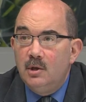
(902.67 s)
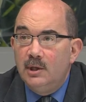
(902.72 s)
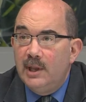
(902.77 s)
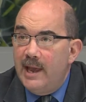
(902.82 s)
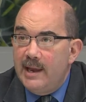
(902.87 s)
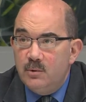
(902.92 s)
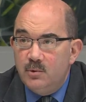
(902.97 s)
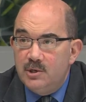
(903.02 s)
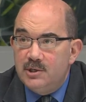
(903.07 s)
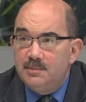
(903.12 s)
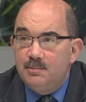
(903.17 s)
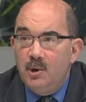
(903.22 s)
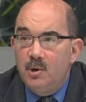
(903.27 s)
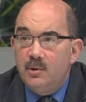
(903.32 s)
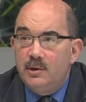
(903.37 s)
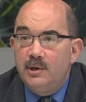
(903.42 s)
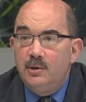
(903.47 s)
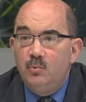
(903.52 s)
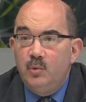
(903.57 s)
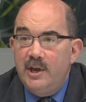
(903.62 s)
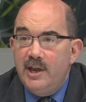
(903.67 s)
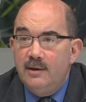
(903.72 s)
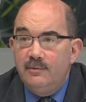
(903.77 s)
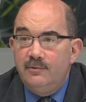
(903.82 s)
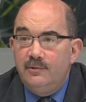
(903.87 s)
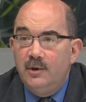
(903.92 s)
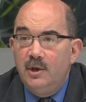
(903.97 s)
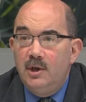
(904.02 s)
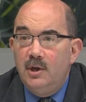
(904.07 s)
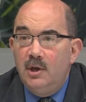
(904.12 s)
language spoken. We
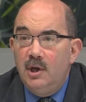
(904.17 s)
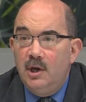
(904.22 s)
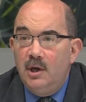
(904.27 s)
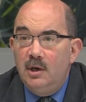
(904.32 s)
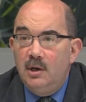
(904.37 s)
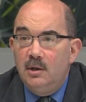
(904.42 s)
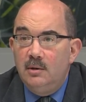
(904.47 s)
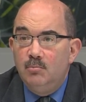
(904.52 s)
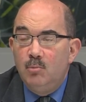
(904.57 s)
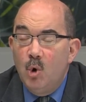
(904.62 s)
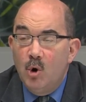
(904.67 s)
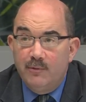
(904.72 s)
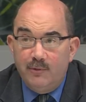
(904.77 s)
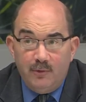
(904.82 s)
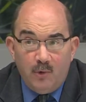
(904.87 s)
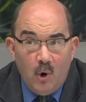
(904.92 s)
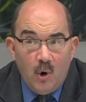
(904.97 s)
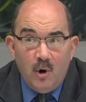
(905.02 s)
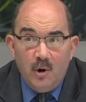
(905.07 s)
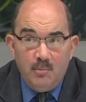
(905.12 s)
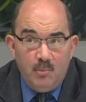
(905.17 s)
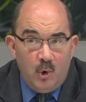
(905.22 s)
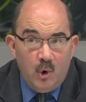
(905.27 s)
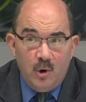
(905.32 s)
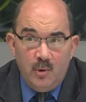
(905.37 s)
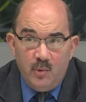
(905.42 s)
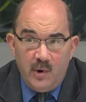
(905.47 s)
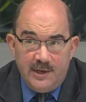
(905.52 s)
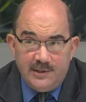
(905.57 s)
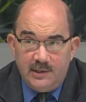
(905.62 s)
have more
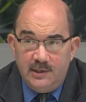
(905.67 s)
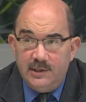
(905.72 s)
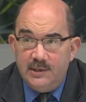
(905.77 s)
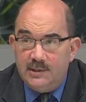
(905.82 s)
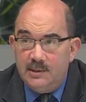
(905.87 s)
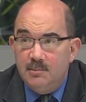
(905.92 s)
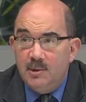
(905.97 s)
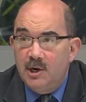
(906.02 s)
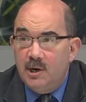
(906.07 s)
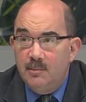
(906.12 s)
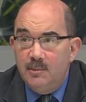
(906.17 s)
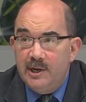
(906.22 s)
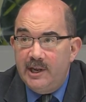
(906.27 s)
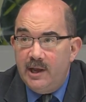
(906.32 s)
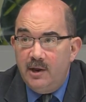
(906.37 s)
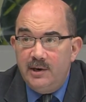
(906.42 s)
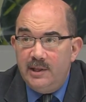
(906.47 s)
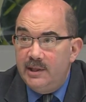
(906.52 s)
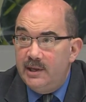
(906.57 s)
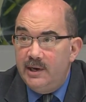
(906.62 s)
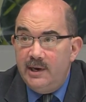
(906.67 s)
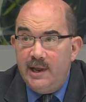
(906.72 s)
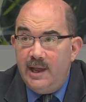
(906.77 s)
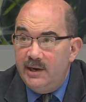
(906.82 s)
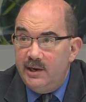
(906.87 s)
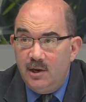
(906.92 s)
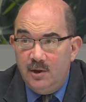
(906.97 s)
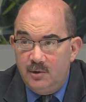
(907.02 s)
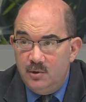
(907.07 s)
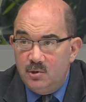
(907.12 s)
foreign-born residents in Montgomery County than
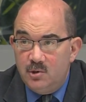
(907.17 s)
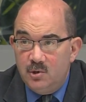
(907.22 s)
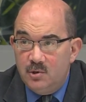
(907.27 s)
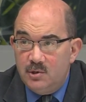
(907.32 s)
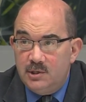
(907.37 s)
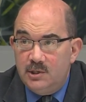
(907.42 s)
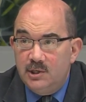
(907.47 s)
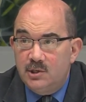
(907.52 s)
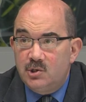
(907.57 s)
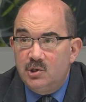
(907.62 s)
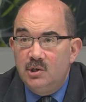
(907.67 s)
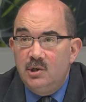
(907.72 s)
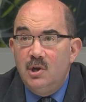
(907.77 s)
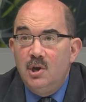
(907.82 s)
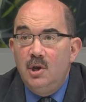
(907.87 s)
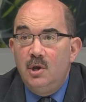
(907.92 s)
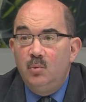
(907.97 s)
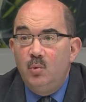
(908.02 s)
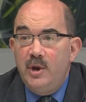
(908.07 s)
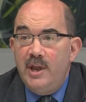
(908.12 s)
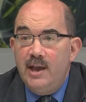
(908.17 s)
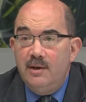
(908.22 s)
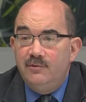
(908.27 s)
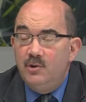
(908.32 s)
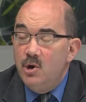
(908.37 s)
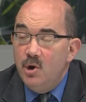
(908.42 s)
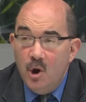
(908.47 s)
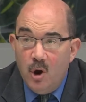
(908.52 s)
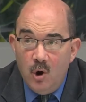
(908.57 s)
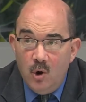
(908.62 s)
any other jurisdiction. We have
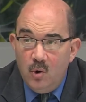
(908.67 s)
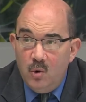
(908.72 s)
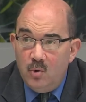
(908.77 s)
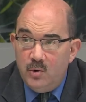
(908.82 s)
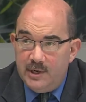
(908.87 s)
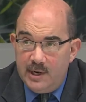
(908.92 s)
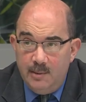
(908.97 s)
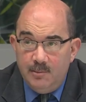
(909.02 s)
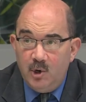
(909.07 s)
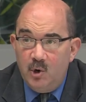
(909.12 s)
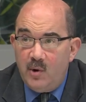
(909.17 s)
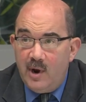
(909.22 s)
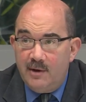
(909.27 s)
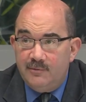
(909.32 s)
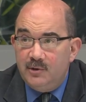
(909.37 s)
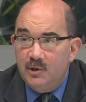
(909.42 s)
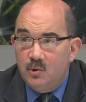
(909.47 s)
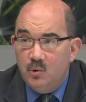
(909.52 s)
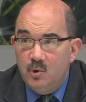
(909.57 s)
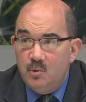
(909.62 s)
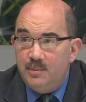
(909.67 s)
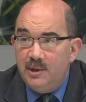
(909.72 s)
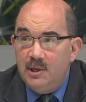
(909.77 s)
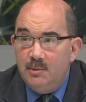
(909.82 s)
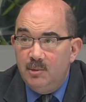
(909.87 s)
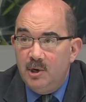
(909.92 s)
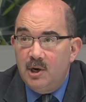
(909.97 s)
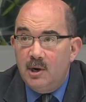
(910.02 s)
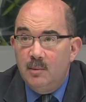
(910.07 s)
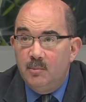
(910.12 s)
no demographic group
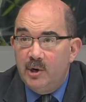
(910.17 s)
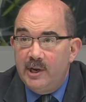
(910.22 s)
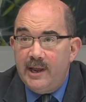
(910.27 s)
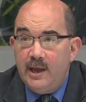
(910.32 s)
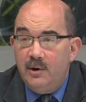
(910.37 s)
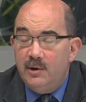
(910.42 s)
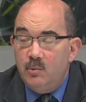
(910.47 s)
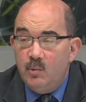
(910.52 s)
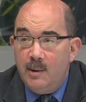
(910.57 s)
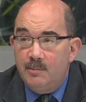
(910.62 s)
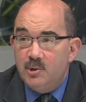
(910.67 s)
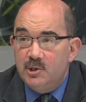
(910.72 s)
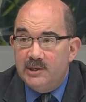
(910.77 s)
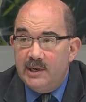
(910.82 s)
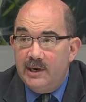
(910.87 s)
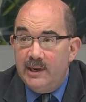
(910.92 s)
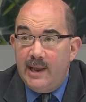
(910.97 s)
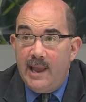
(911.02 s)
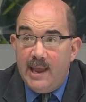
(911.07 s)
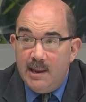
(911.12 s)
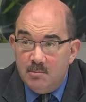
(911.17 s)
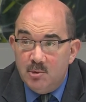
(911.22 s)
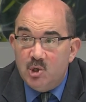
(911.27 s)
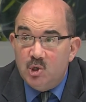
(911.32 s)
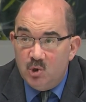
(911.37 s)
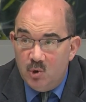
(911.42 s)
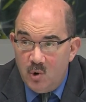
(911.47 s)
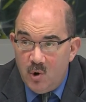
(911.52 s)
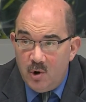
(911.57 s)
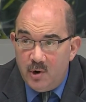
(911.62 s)
in Montgomery County representing a
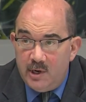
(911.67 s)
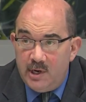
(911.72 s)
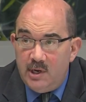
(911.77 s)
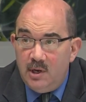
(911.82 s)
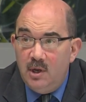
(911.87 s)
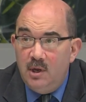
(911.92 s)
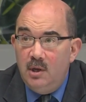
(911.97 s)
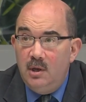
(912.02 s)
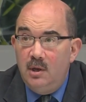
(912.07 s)
majority.